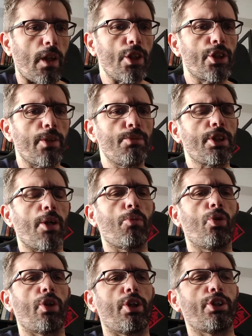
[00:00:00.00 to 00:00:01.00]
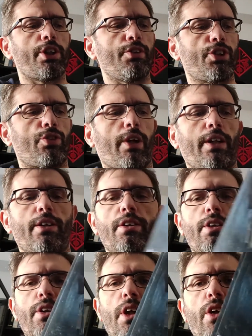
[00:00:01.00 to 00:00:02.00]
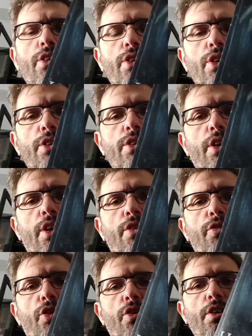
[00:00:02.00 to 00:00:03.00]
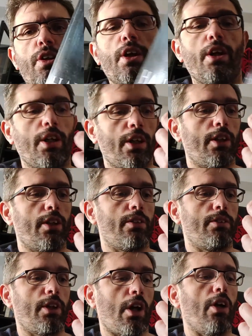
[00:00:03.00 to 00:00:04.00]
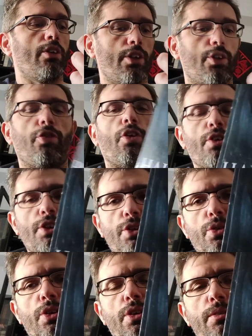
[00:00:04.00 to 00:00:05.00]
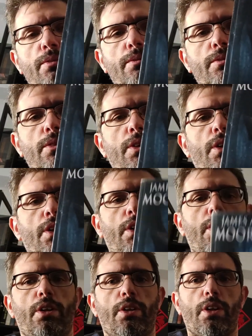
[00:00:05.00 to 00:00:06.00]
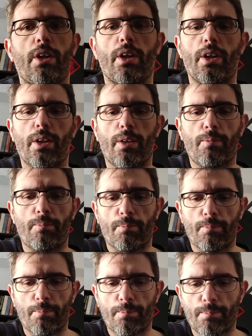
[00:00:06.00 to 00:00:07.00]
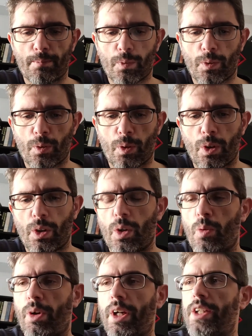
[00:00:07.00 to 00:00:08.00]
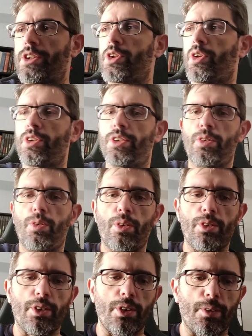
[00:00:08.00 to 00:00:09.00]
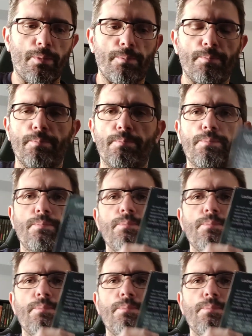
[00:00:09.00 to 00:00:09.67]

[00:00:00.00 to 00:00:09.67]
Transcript: James A. Moore and Jeff Strand, The Haunted Dark For The Haunted Forest Tour. Um, when I saw the, the um,